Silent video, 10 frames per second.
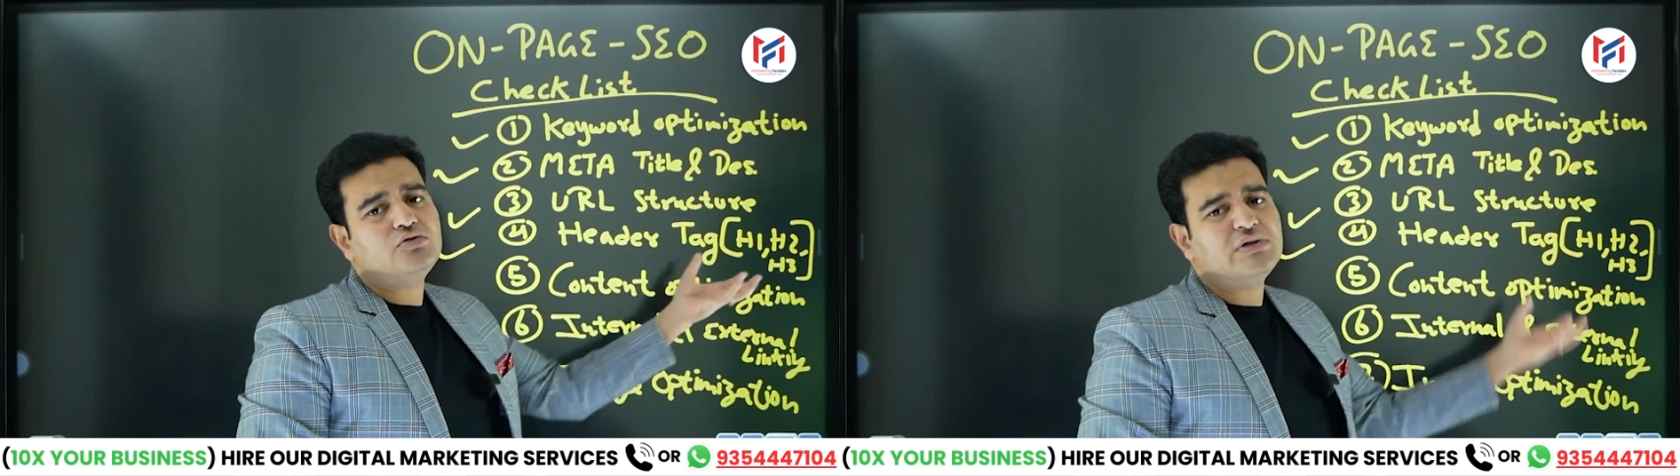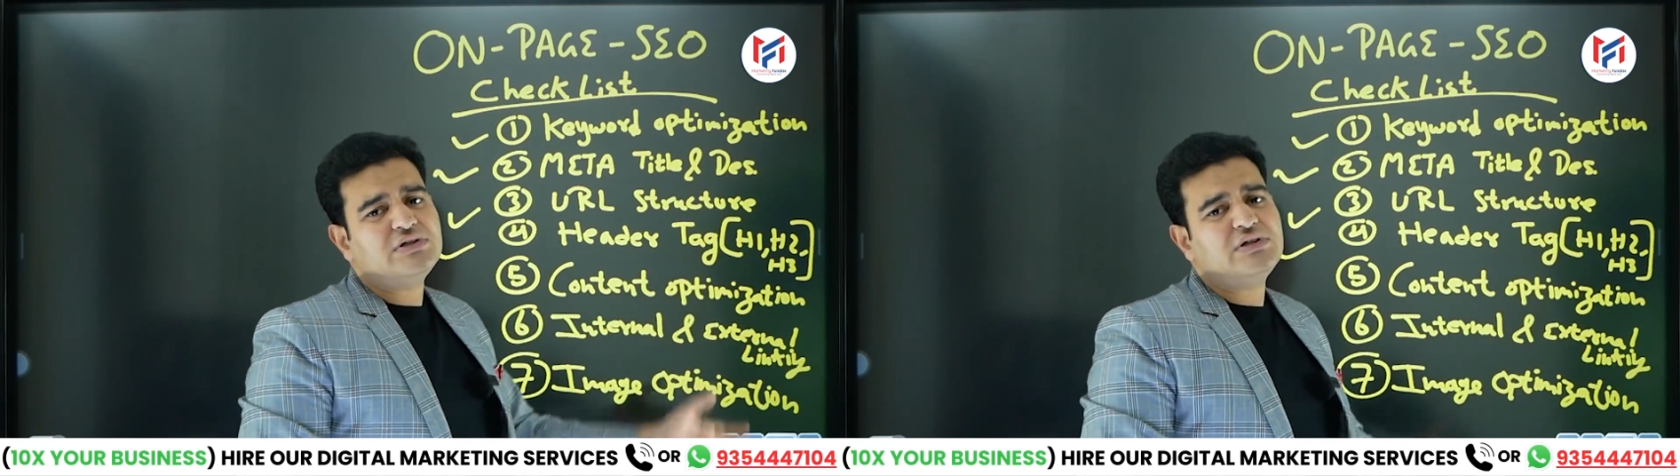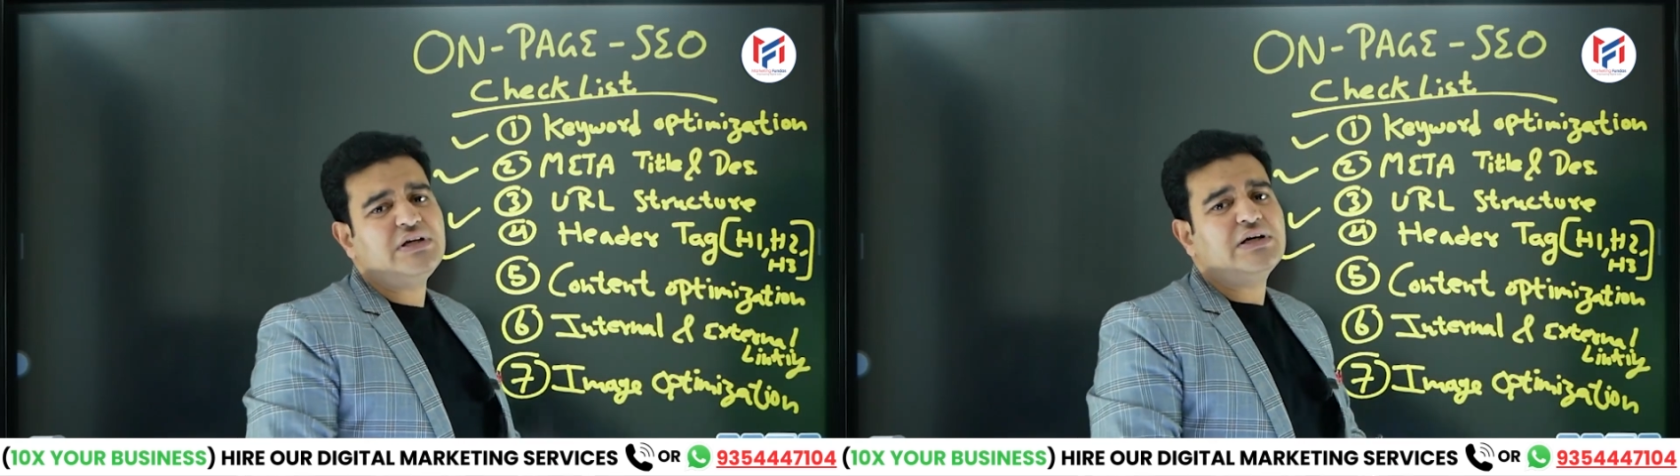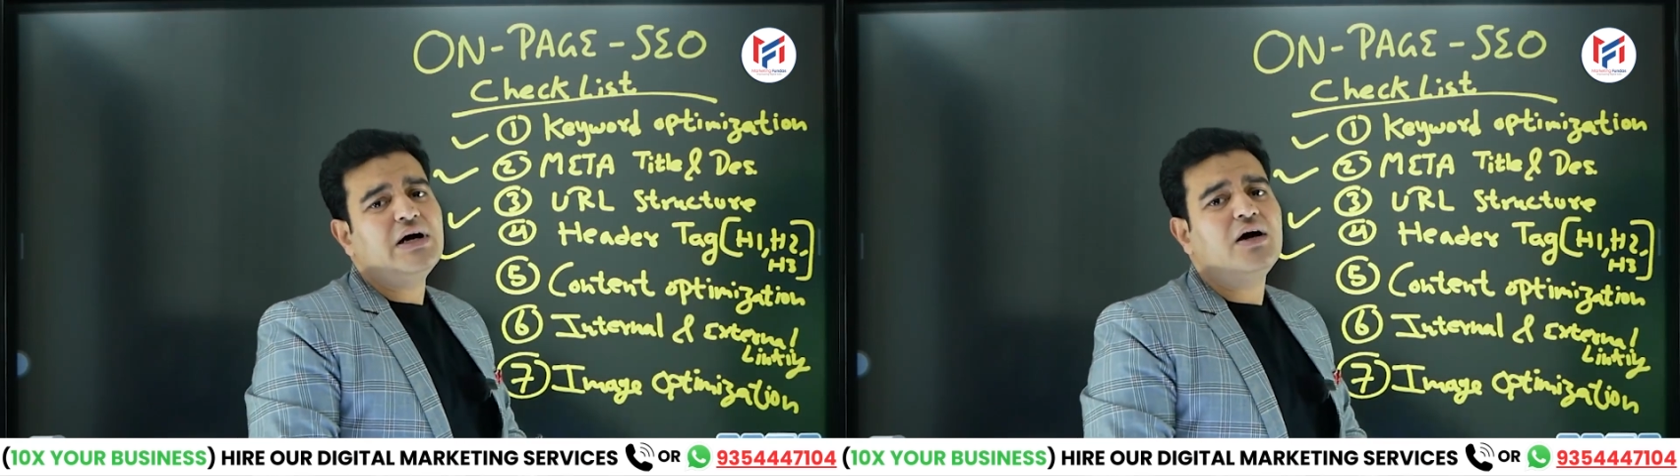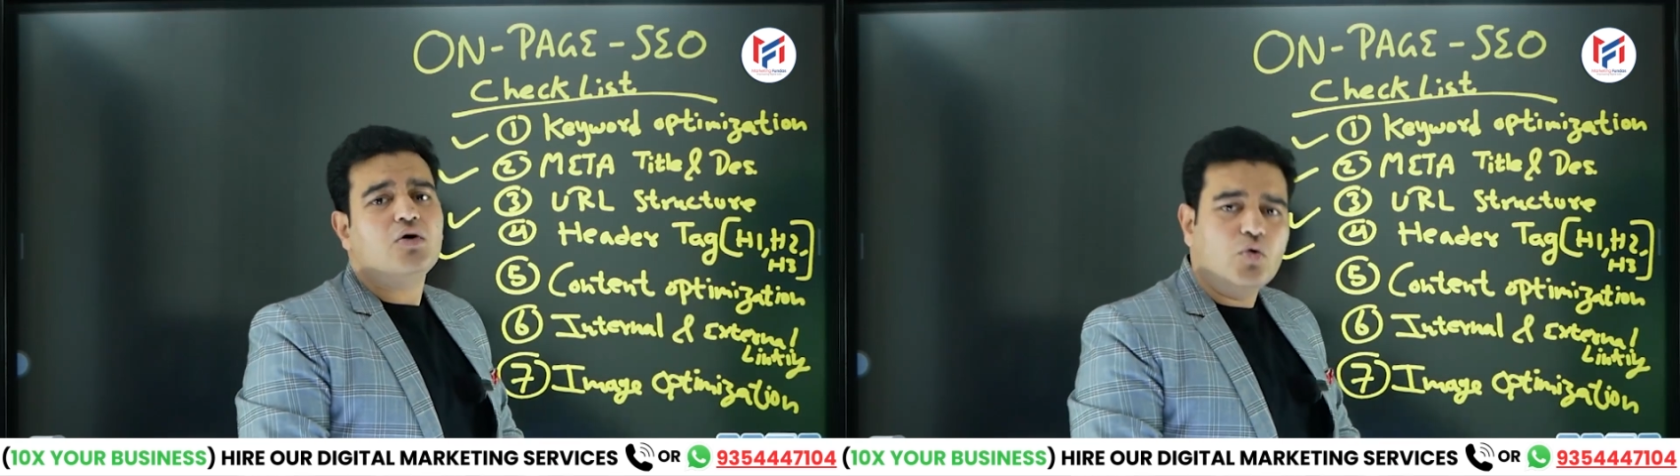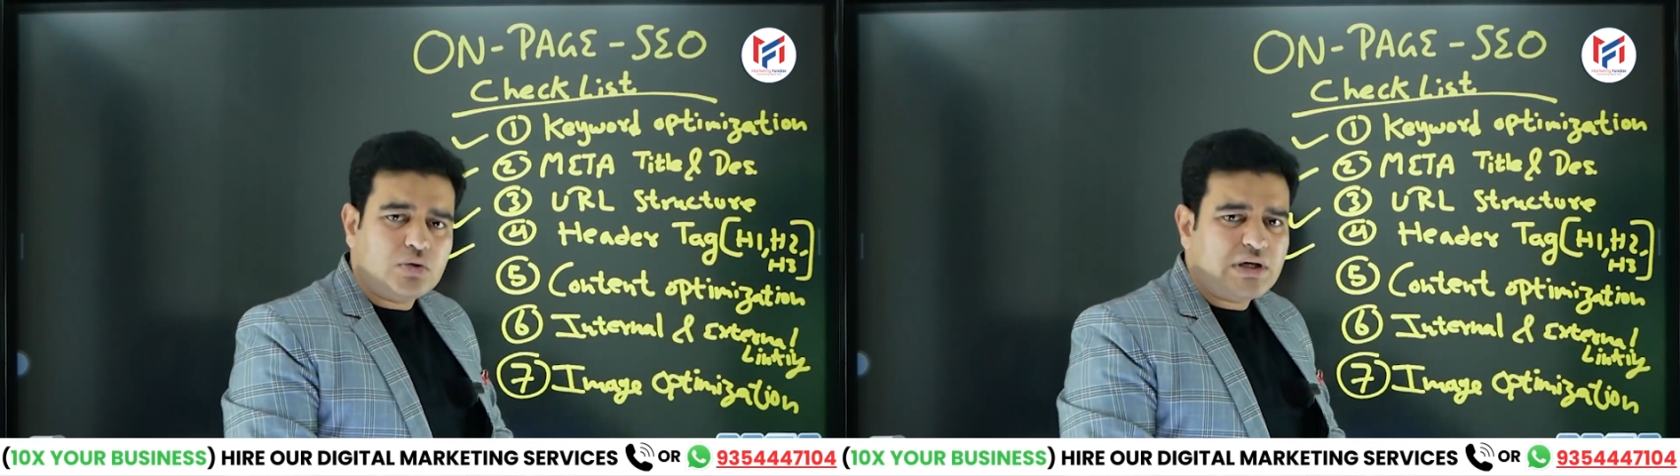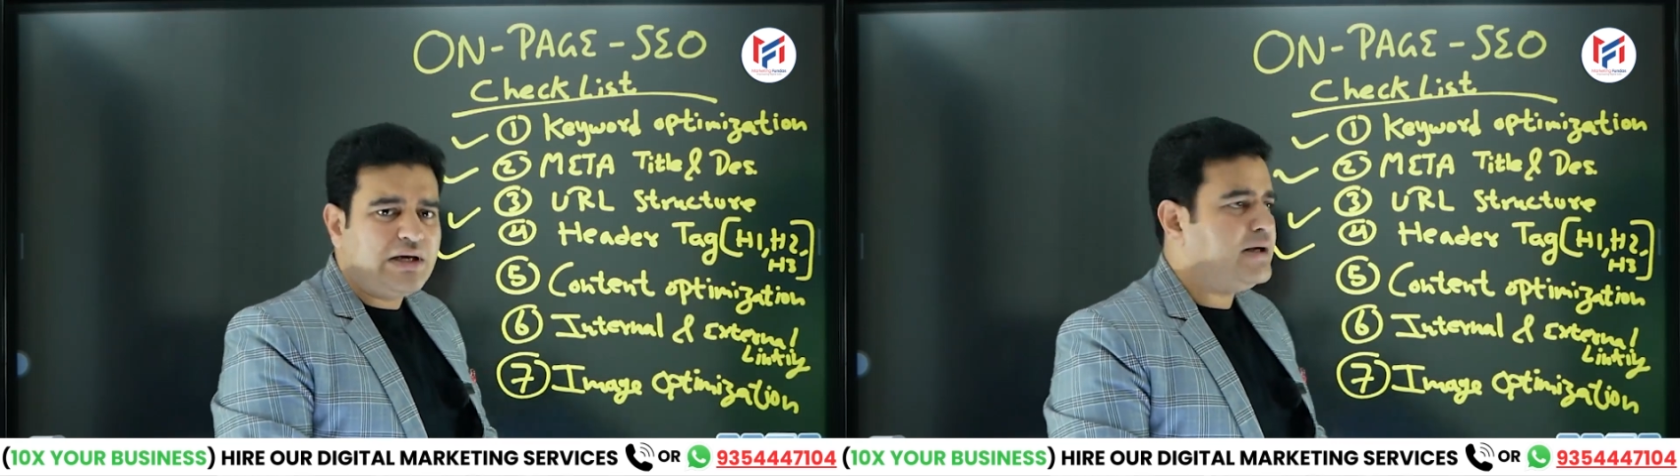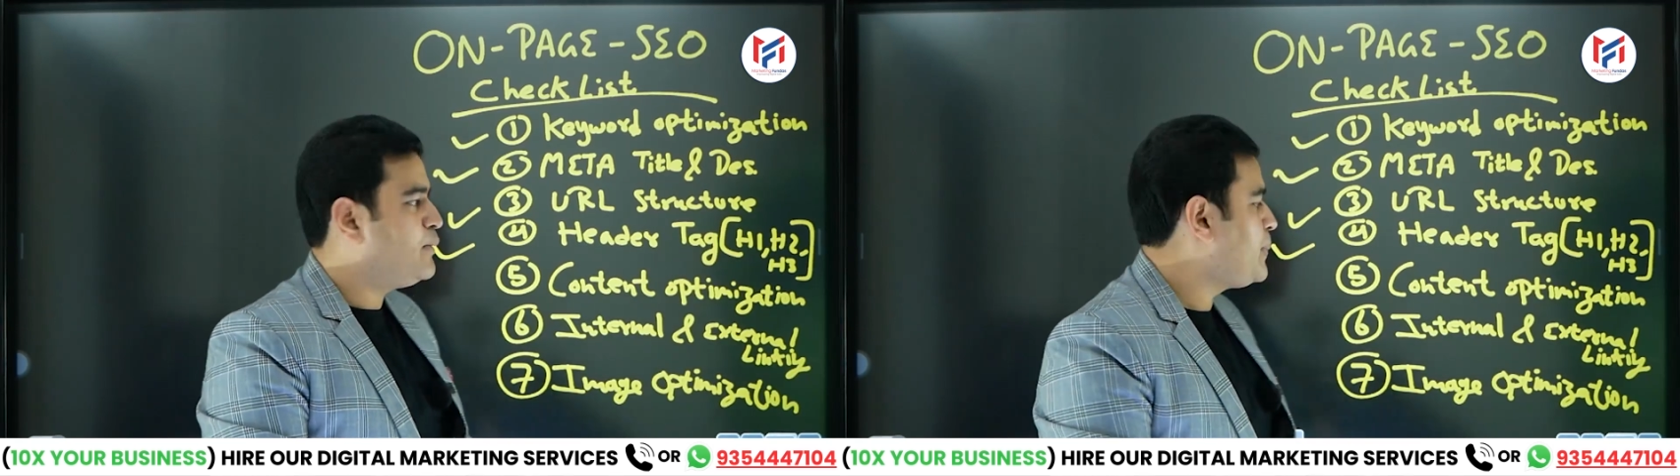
H2, H3. Okay.